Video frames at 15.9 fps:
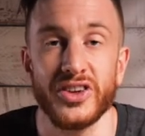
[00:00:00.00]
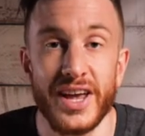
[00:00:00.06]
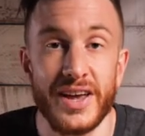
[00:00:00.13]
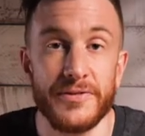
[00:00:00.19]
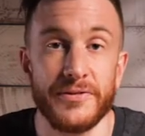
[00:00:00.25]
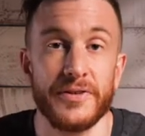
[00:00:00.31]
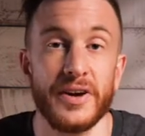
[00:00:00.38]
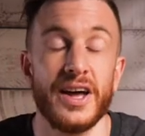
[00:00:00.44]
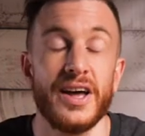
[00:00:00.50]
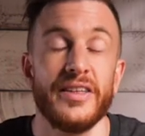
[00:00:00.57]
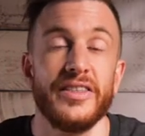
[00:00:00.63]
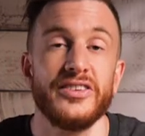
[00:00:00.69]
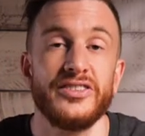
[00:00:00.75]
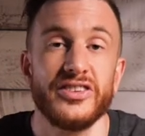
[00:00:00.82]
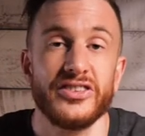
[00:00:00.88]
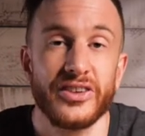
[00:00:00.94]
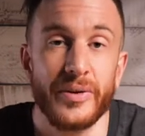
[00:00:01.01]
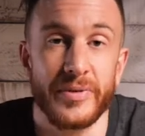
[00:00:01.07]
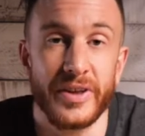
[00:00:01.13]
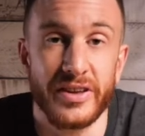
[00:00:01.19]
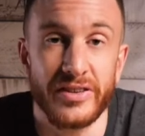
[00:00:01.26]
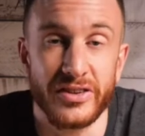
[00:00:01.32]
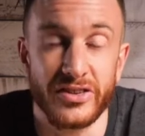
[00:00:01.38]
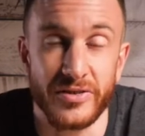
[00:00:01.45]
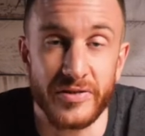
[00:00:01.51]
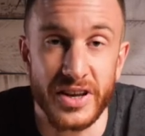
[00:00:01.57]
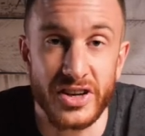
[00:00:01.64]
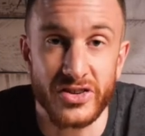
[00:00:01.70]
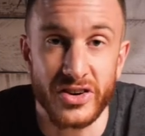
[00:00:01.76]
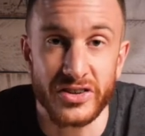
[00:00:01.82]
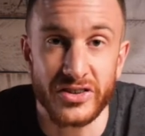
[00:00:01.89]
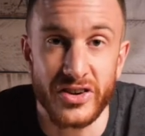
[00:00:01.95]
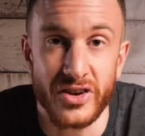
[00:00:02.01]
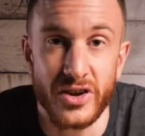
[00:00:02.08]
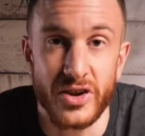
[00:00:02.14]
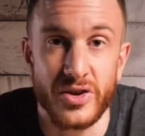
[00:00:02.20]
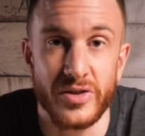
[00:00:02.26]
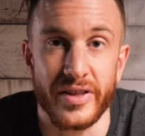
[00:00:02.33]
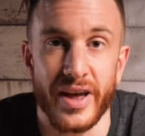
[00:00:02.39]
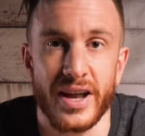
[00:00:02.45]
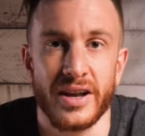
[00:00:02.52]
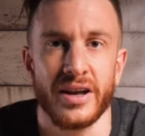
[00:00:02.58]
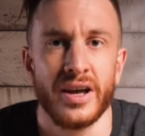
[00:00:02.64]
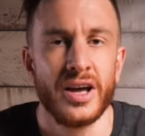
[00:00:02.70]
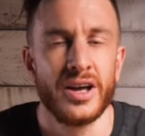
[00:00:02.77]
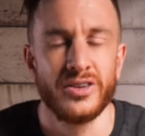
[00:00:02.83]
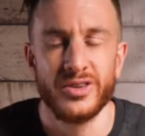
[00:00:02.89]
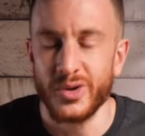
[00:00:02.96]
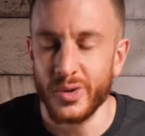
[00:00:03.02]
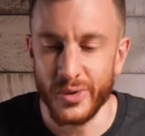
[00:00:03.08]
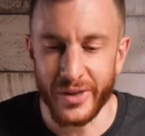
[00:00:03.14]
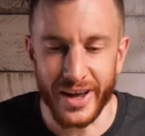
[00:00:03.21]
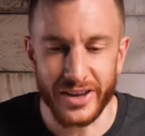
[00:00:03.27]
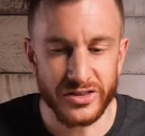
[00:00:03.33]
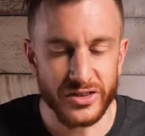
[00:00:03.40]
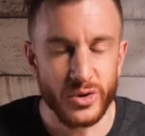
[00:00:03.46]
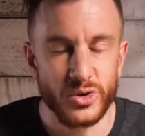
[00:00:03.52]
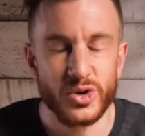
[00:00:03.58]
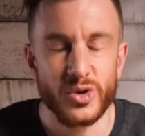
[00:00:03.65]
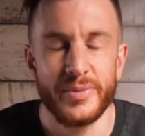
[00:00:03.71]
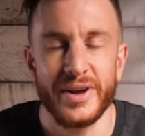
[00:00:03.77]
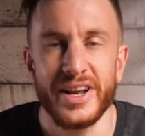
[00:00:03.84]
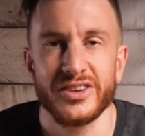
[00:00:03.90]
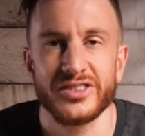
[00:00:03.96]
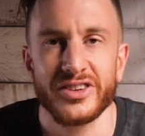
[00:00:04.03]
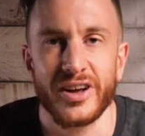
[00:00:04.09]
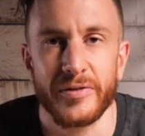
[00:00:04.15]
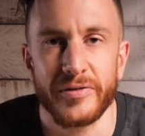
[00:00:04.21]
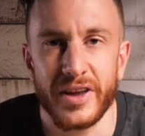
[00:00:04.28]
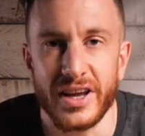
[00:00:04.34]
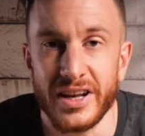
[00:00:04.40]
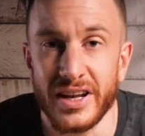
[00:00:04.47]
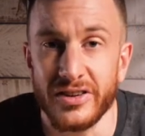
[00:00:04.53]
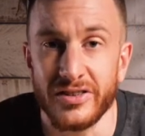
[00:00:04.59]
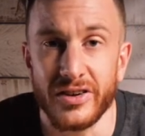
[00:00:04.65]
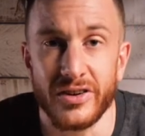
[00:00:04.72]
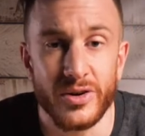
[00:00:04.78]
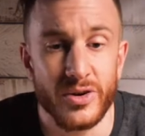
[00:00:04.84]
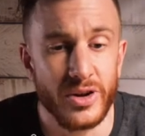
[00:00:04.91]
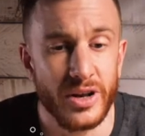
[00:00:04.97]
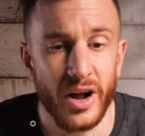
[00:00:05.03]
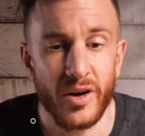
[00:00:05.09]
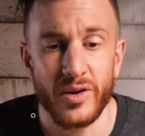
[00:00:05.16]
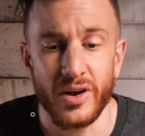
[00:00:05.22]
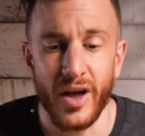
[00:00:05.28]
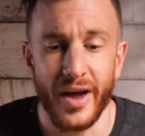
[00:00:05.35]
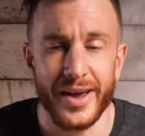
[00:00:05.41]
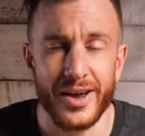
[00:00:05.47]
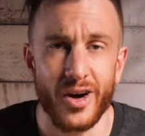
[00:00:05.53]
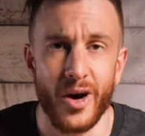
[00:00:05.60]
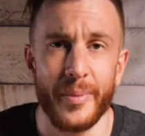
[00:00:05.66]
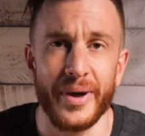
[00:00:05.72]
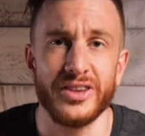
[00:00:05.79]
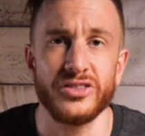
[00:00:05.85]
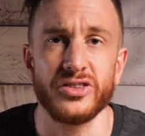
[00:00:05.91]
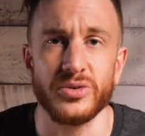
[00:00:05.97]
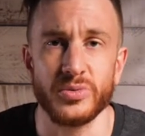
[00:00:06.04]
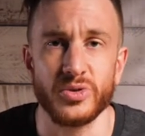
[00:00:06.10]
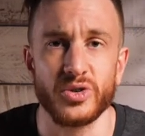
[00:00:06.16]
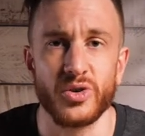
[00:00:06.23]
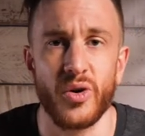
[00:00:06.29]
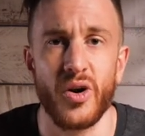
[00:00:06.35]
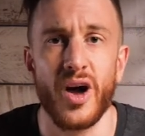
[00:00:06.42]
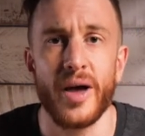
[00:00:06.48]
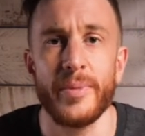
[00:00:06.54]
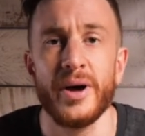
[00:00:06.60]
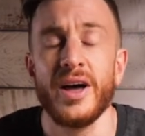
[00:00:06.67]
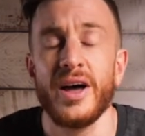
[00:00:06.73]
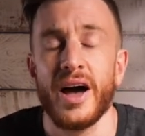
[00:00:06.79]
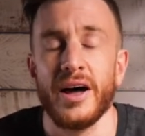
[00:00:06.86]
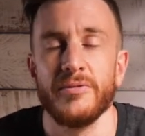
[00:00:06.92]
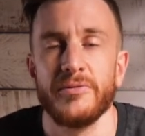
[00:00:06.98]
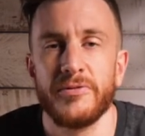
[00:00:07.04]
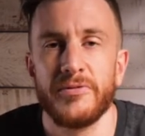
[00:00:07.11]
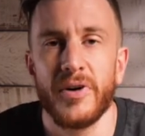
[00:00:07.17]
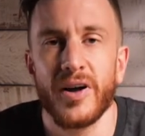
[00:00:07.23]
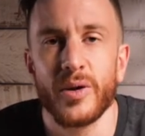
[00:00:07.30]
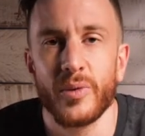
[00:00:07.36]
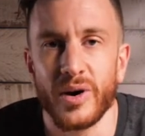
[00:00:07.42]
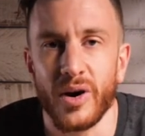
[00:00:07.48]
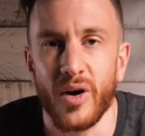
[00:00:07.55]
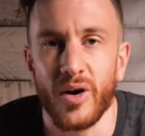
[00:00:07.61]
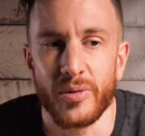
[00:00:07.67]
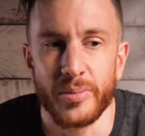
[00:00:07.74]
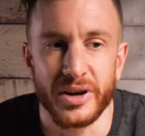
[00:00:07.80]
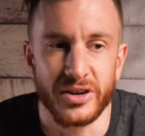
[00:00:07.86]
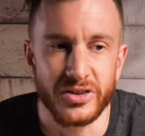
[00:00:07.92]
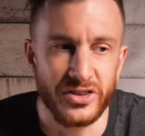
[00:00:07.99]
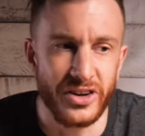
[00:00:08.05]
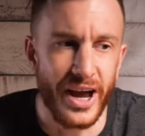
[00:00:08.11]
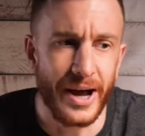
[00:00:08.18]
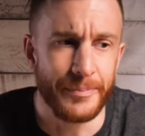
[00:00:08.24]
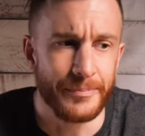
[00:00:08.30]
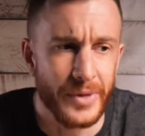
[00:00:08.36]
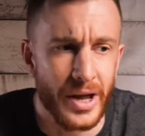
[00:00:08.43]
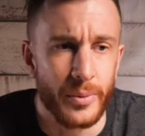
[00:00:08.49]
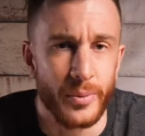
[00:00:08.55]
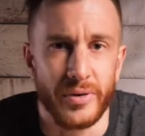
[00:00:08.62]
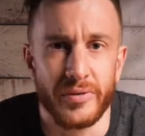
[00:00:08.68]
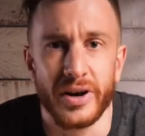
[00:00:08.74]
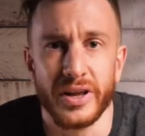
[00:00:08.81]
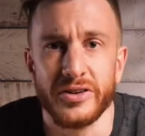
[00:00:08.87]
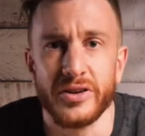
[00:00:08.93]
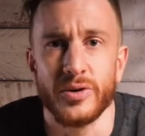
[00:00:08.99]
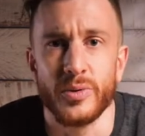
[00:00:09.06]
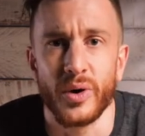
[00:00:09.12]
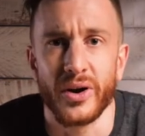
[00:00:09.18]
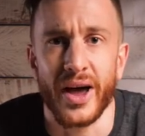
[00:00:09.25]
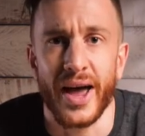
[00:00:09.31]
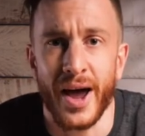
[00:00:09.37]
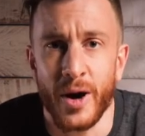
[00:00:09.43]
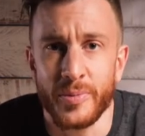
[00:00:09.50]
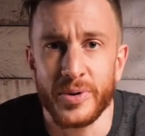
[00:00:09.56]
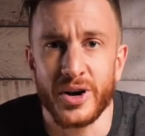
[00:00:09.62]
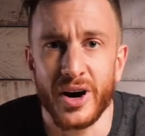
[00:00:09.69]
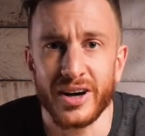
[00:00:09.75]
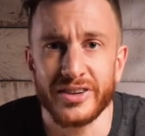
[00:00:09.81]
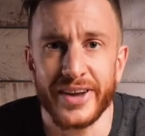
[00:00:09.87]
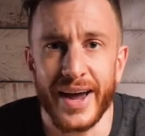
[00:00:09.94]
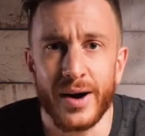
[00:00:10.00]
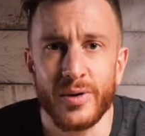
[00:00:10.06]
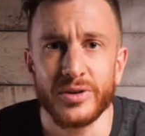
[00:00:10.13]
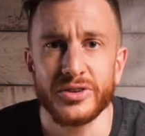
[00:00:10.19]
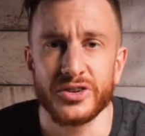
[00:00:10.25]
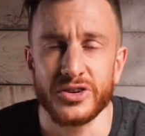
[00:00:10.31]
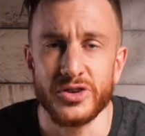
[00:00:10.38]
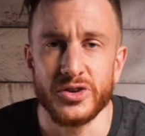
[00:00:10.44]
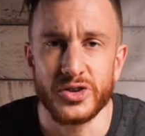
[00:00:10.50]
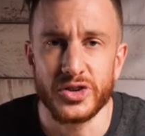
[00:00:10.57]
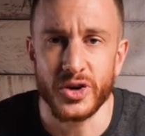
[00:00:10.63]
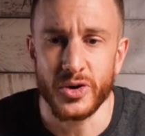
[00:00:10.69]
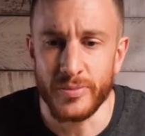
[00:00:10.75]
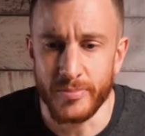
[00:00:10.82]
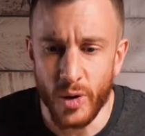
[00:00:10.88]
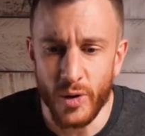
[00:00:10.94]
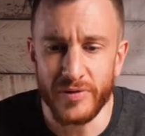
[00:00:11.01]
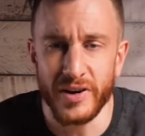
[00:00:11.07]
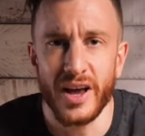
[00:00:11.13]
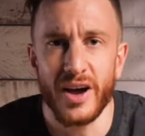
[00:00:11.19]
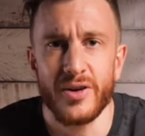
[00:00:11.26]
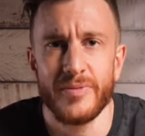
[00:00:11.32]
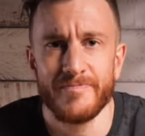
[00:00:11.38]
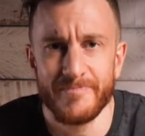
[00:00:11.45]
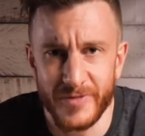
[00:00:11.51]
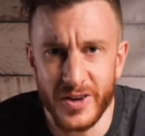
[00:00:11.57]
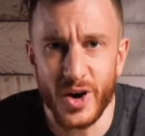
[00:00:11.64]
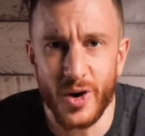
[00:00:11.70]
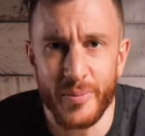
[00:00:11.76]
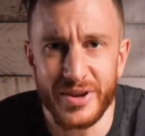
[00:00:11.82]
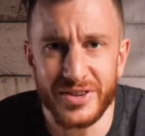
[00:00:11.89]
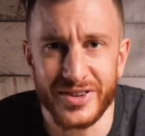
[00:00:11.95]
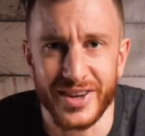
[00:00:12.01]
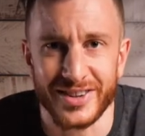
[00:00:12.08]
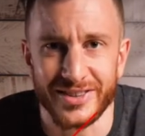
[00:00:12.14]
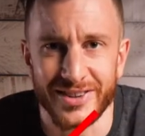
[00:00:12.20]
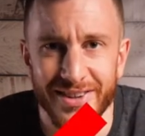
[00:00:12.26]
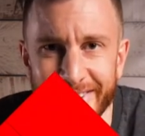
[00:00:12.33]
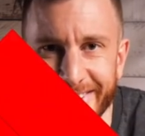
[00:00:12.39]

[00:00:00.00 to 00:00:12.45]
If this is something that's of interest to you, then do all that social media stuff that you need to do, you know, like, comment, subscribe, and follow along, because yeah, we really do want to help you guys out to shoot more video for your business.